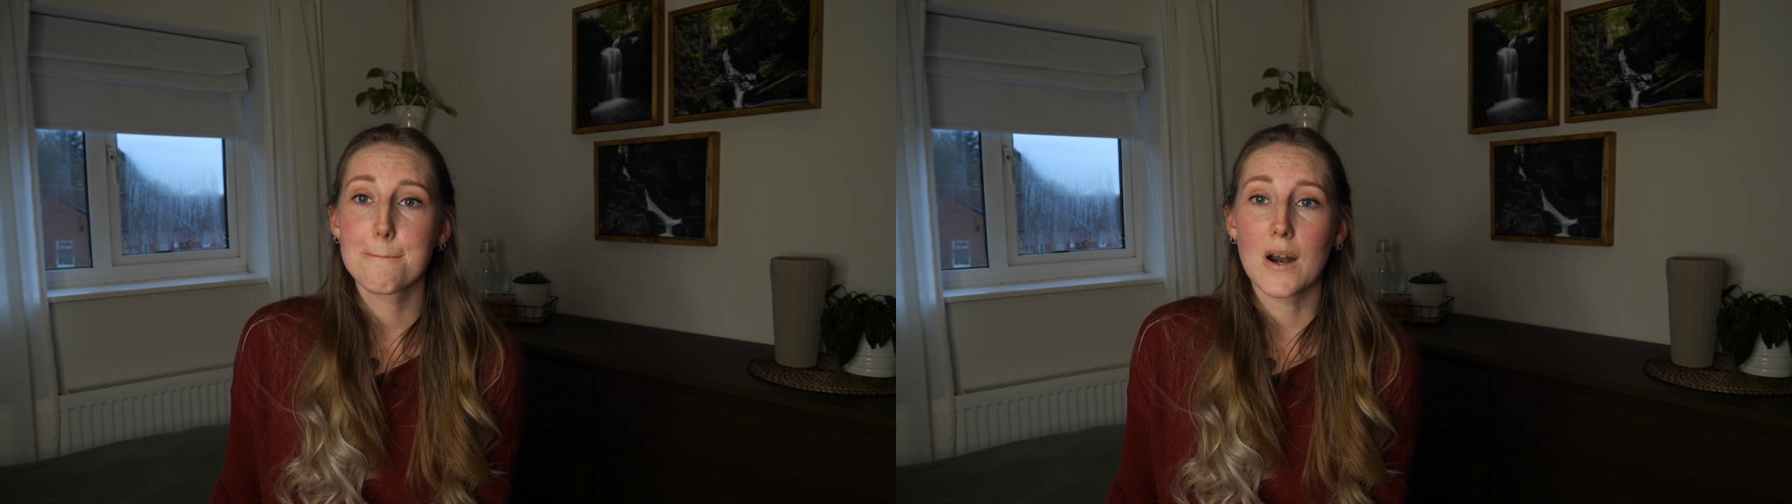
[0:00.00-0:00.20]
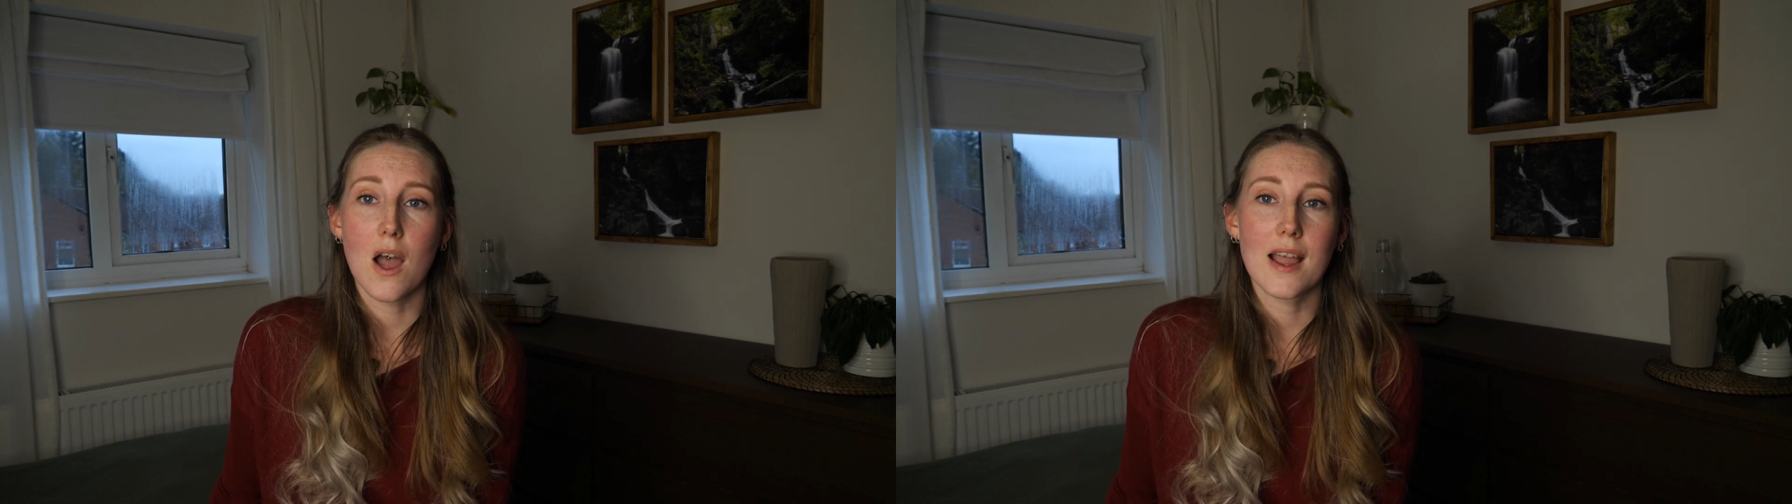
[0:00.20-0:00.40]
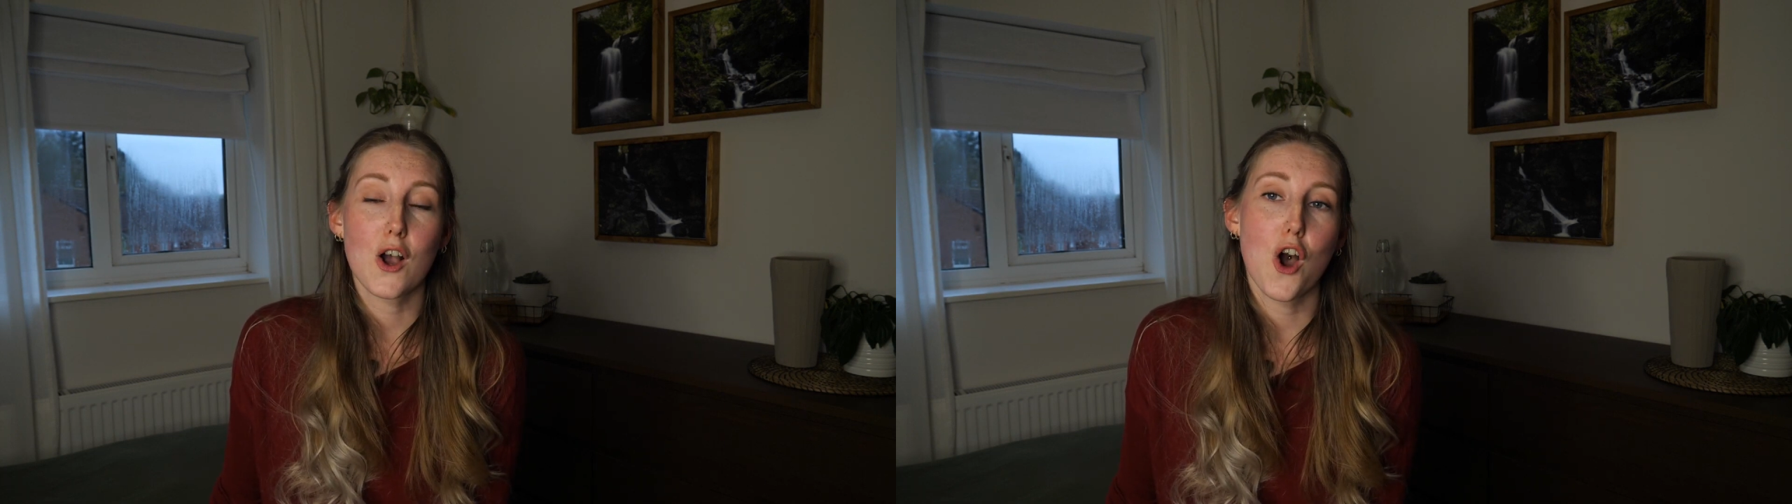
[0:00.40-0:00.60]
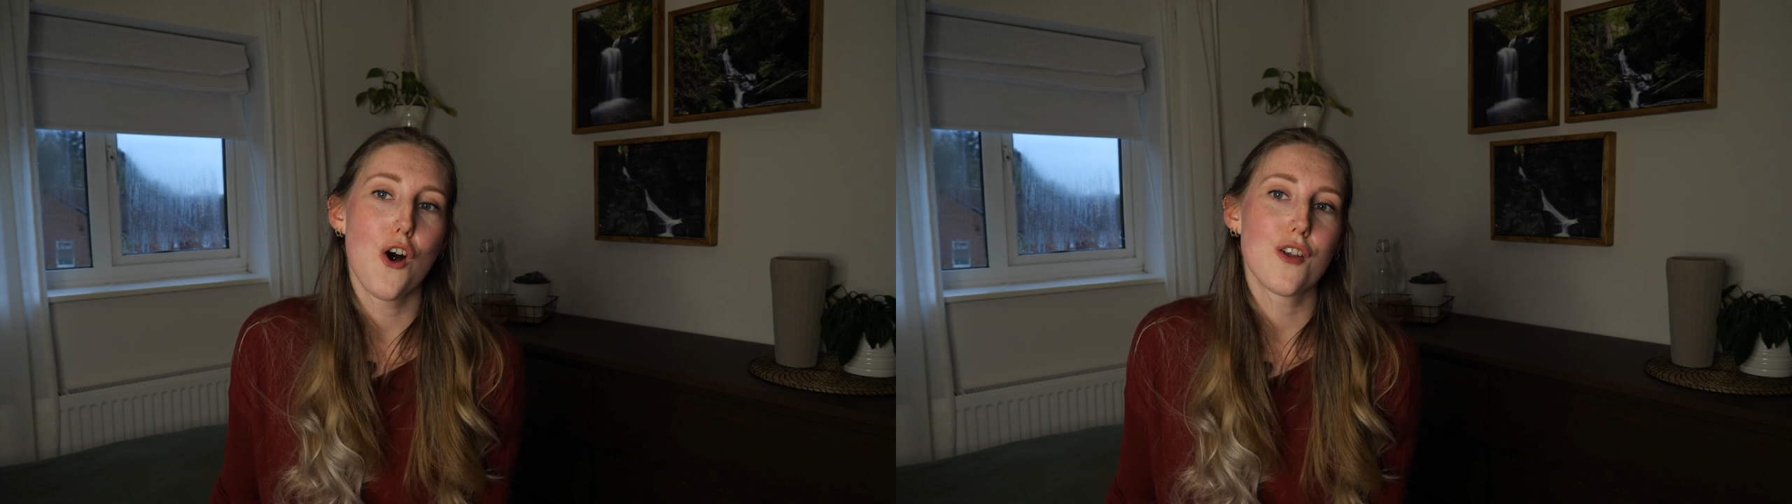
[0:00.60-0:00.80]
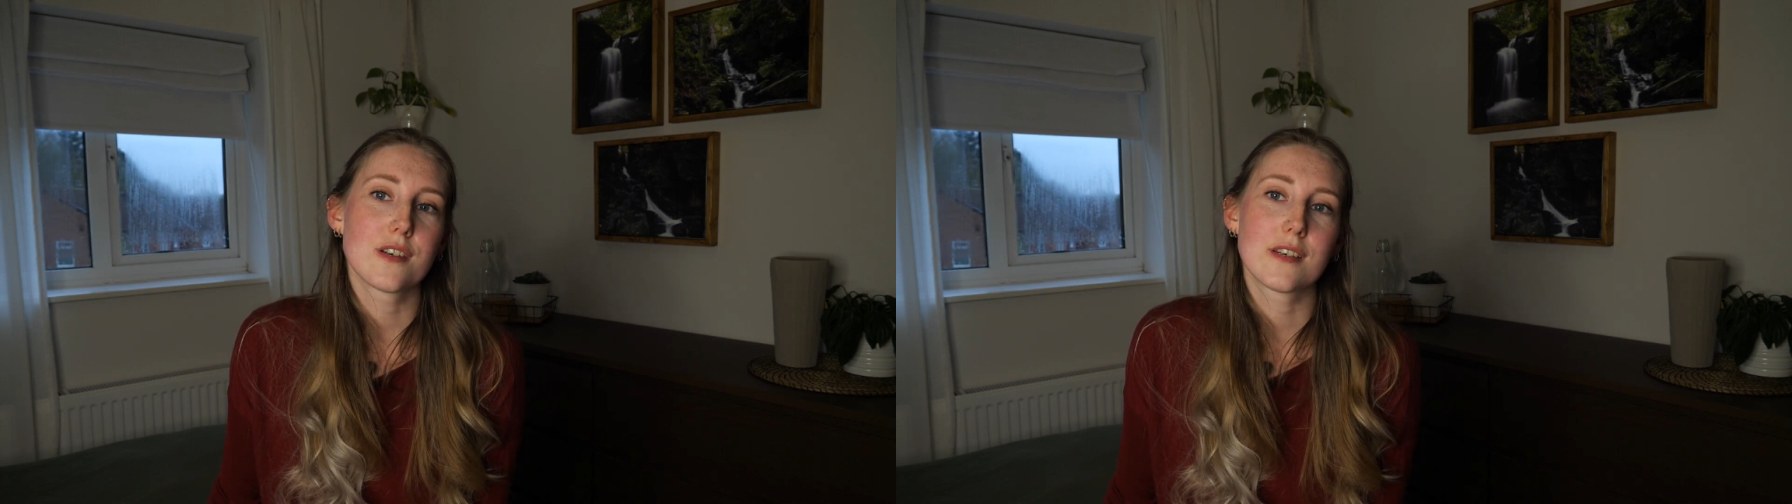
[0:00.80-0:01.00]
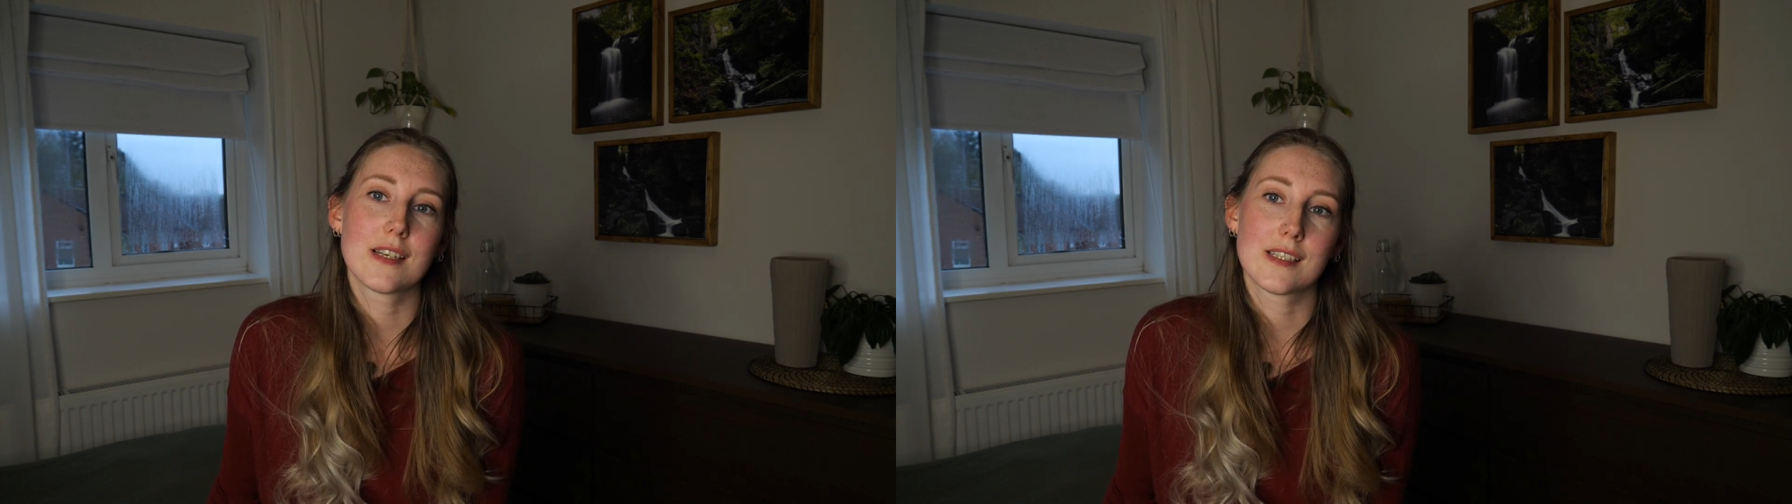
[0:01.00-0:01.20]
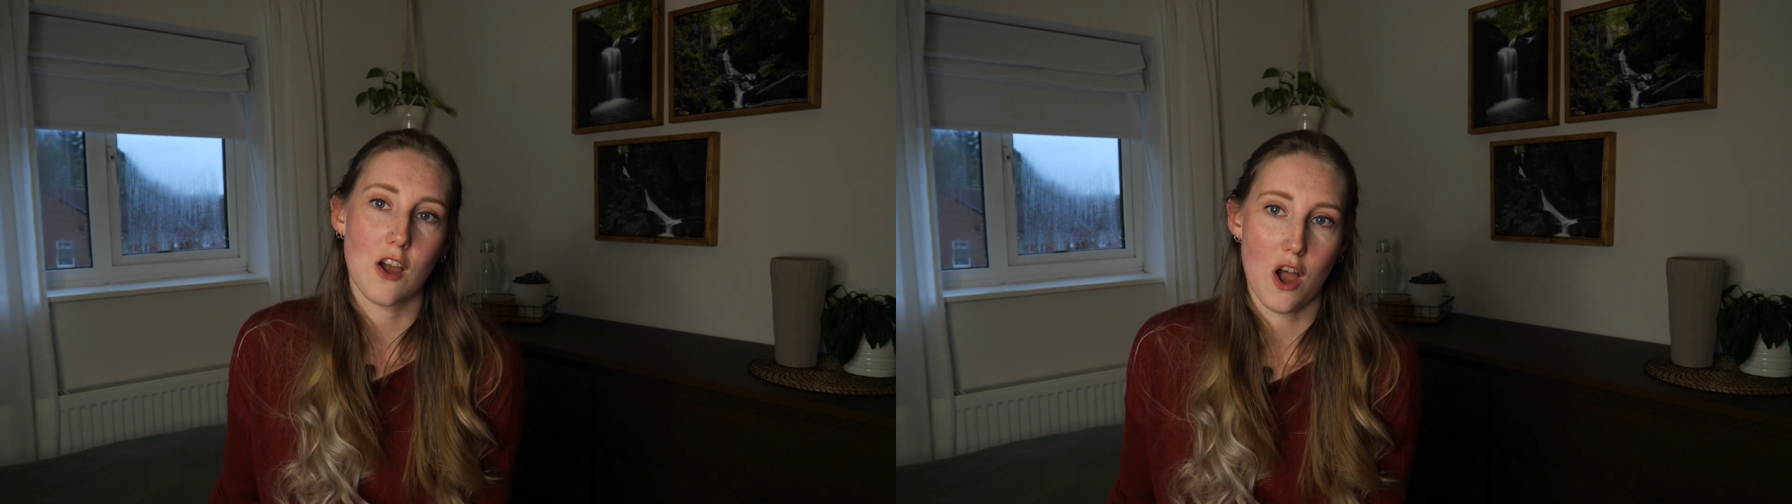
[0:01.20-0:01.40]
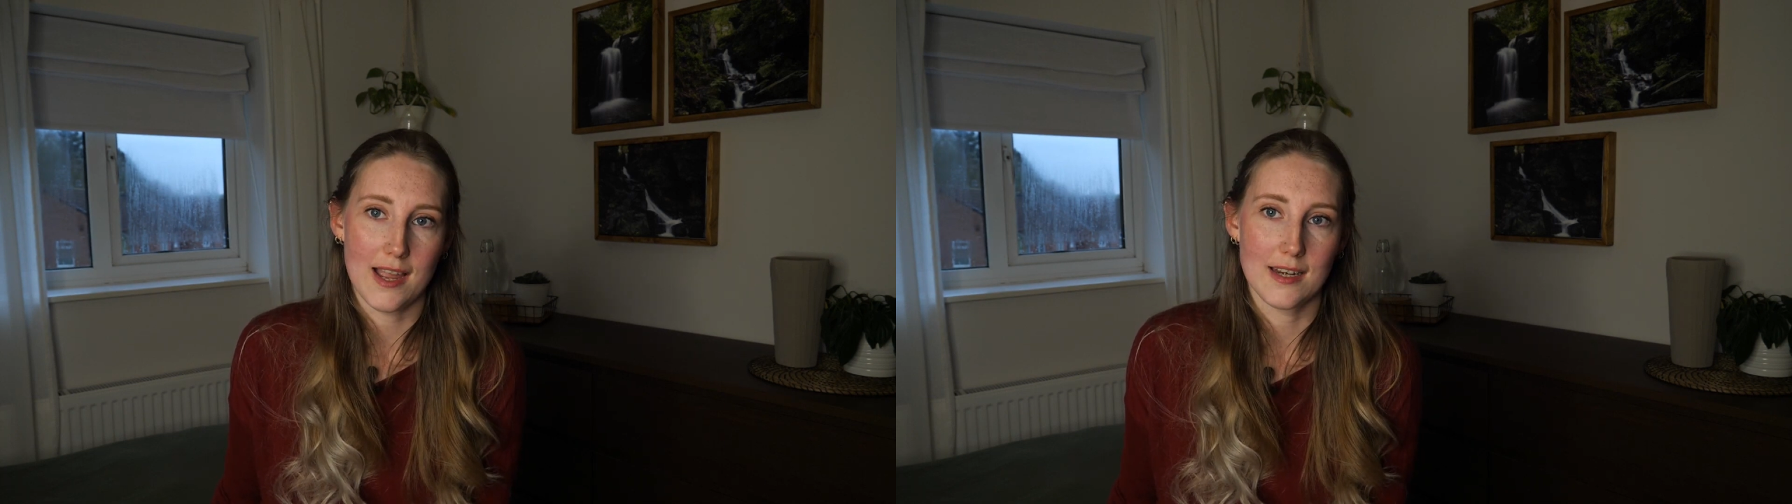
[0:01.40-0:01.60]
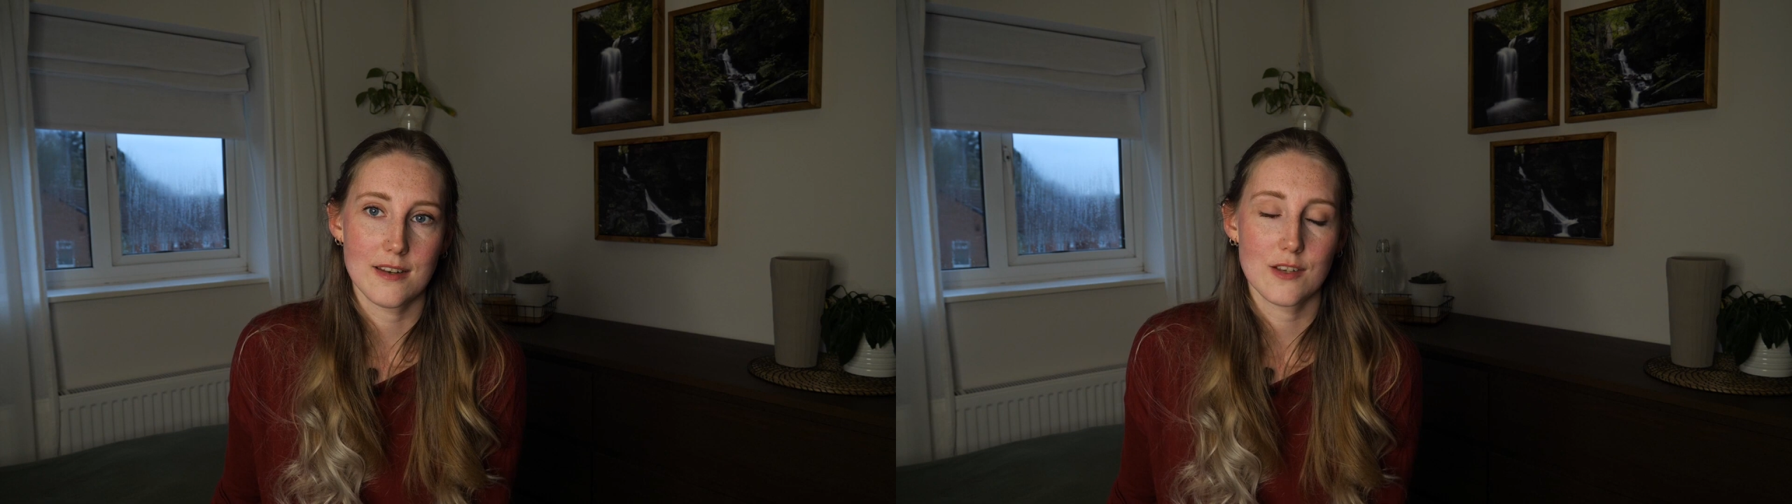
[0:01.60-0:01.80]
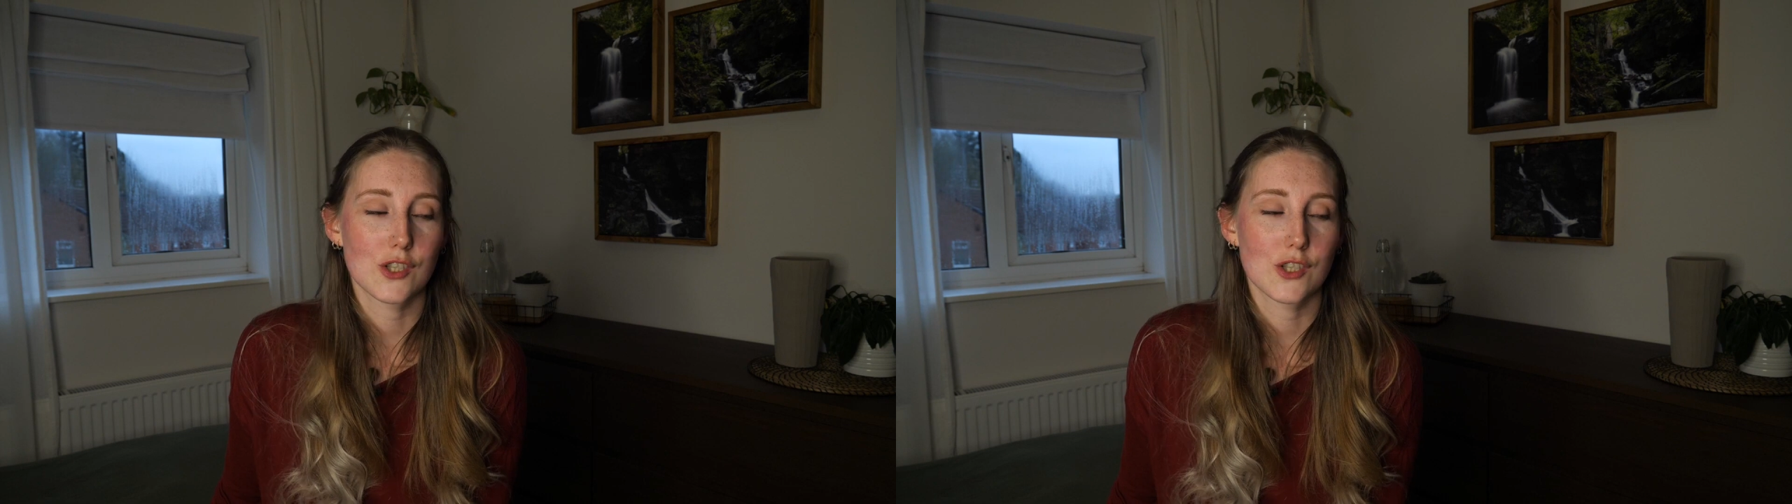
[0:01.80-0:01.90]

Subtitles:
But I can't decide.